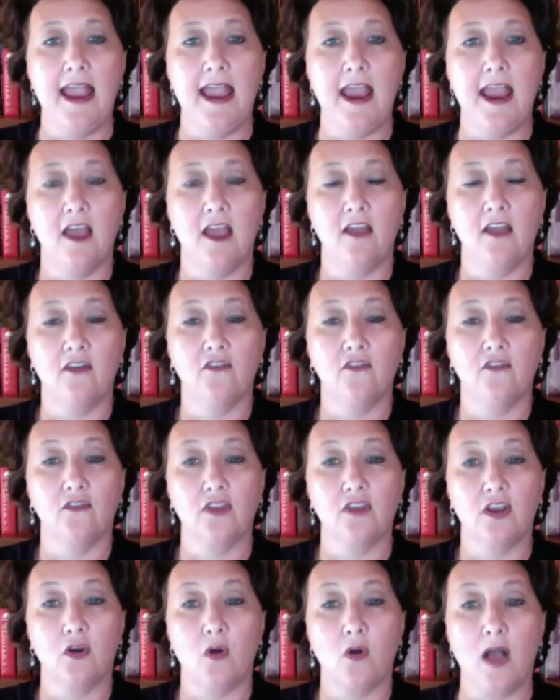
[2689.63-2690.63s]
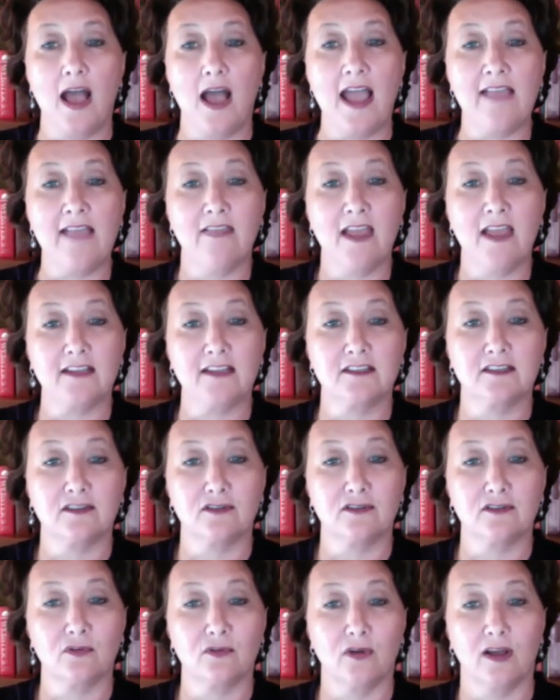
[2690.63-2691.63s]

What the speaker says: And, you know, I like to